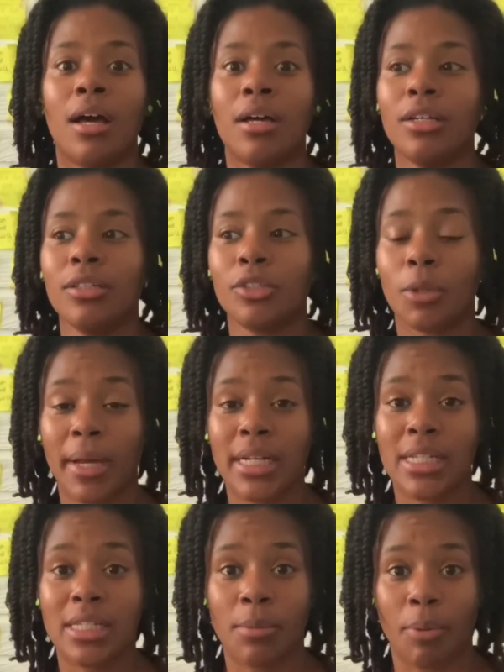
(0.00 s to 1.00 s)

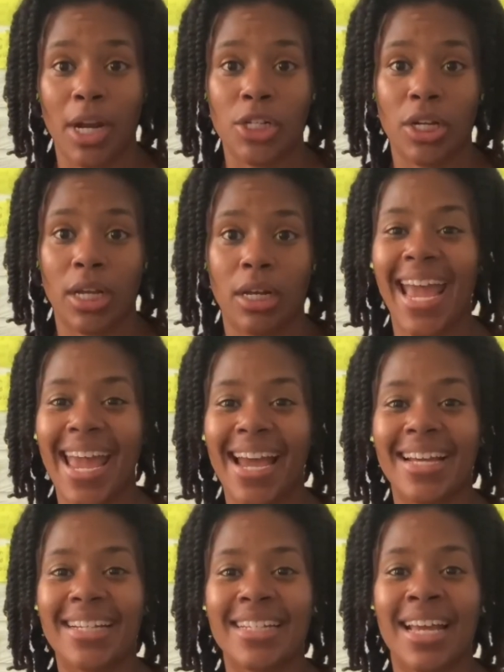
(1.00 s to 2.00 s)
tremendous depression,
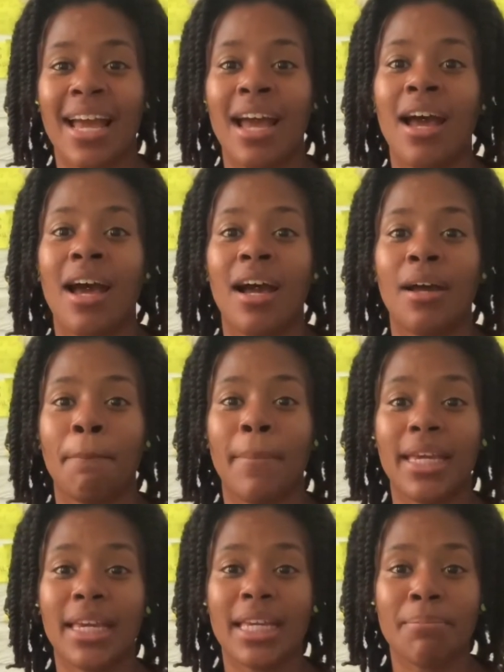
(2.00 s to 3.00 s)
and
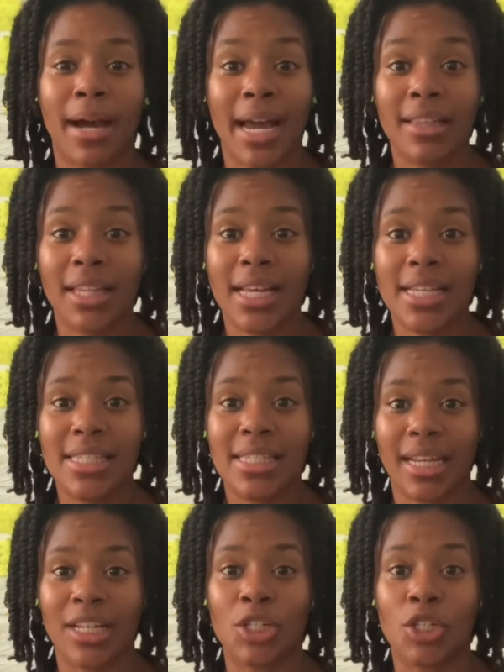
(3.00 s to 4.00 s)
making my list
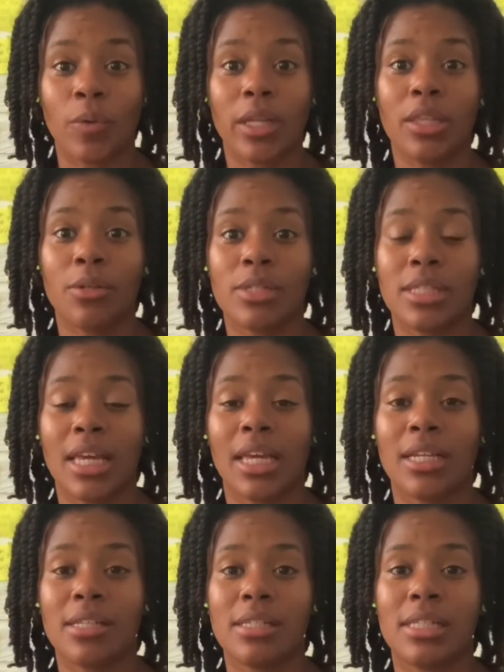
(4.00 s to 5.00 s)
and doing those
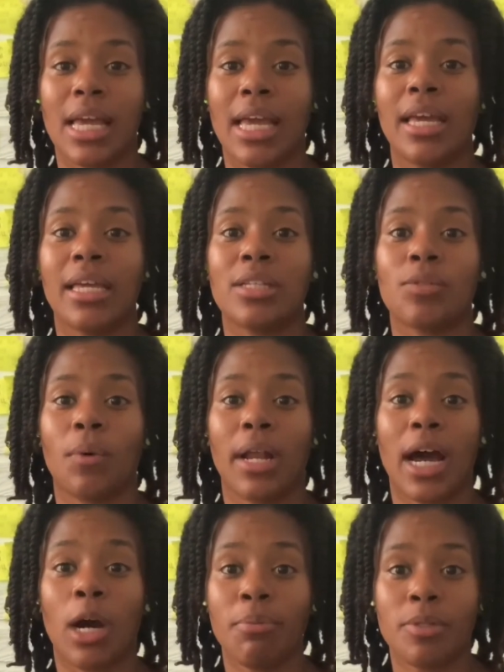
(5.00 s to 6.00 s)
things is what
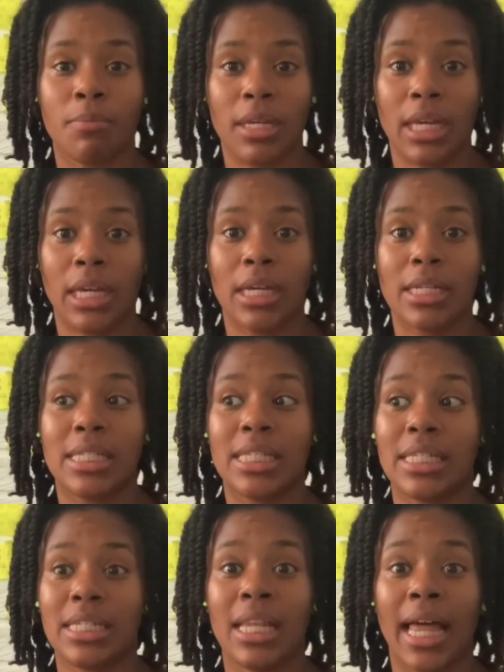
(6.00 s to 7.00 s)
helps me.
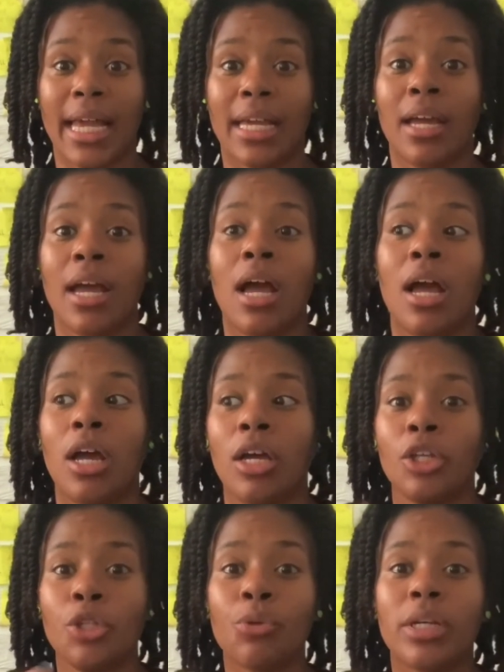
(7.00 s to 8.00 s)
Like,
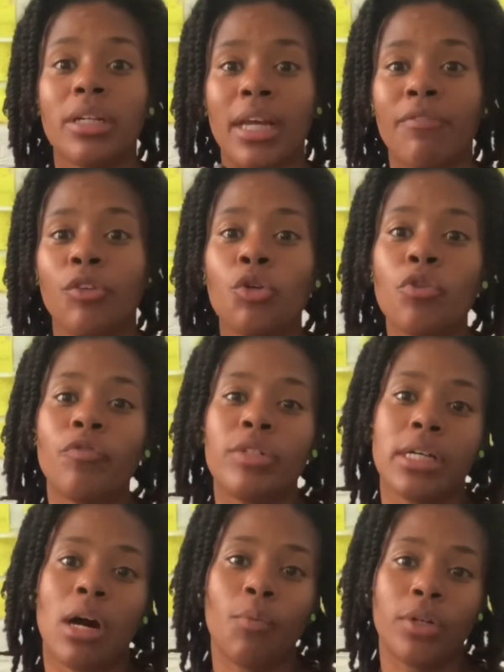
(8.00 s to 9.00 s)
you can, if you've
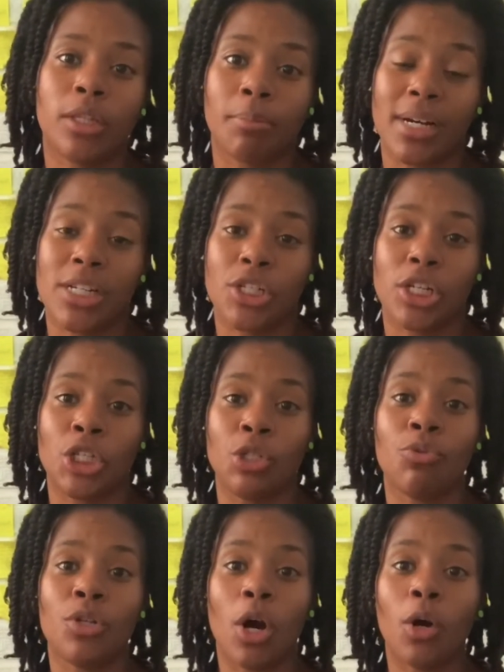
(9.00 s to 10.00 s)
dealt with depression, you
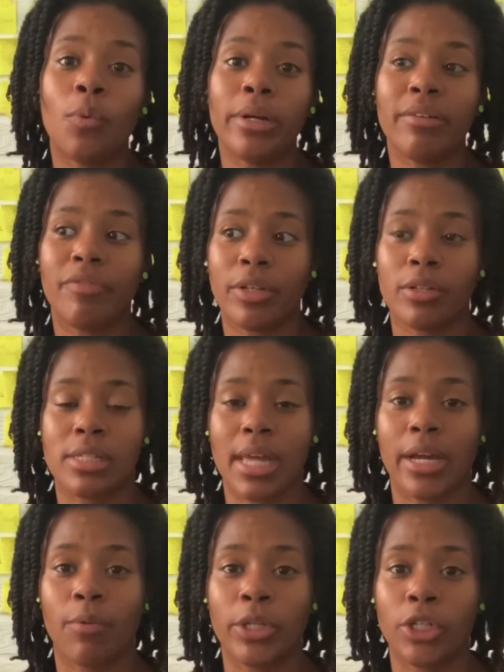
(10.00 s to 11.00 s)
know what it feels
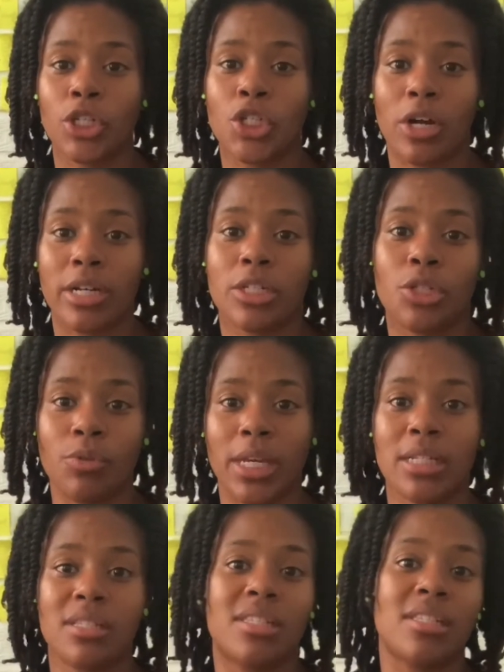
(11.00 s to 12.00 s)
like when you're starting to
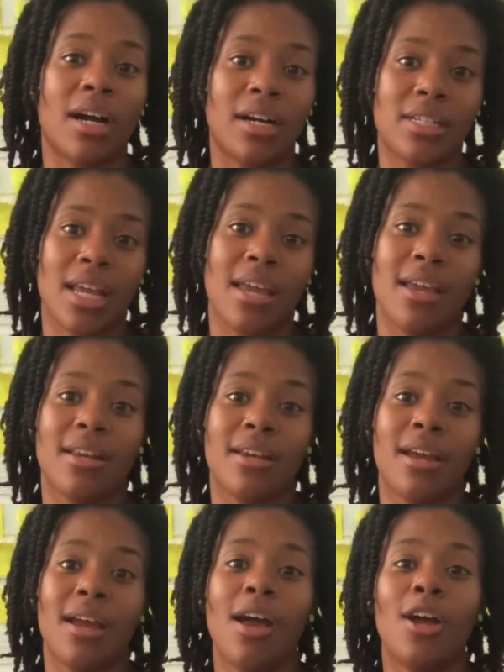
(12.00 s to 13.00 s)
get sucked in
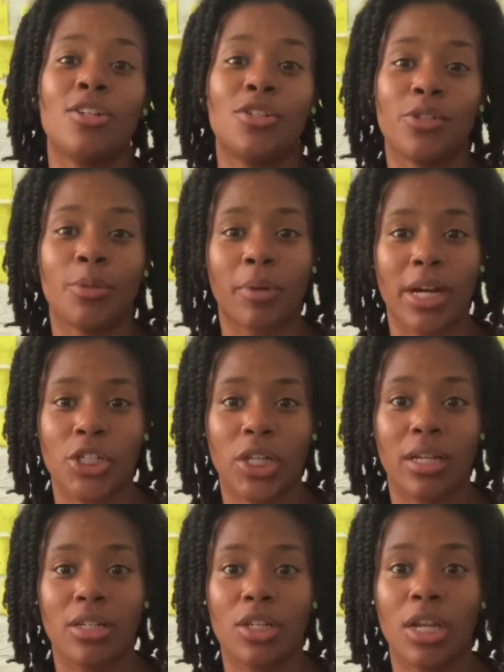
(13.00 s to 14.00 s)
to
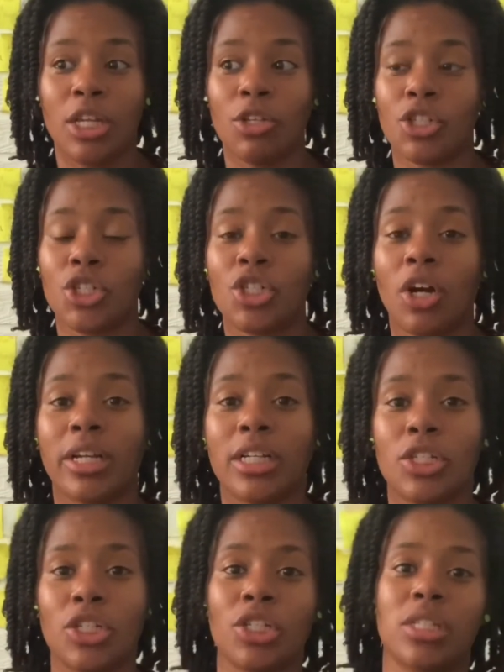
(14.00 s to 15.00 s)
depression. You're starting
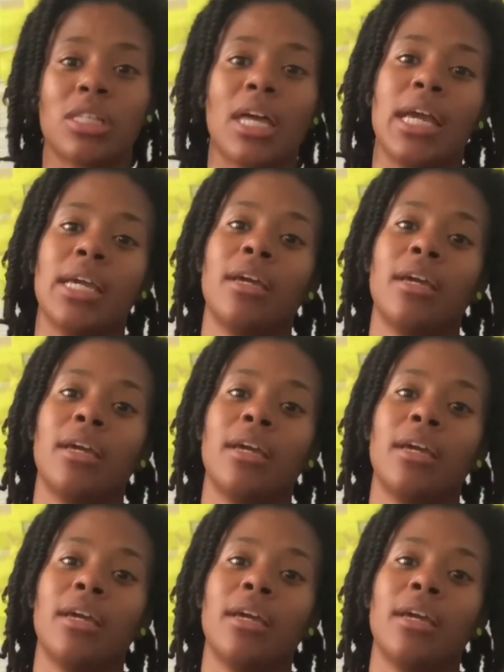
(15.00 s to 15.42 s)
to just like,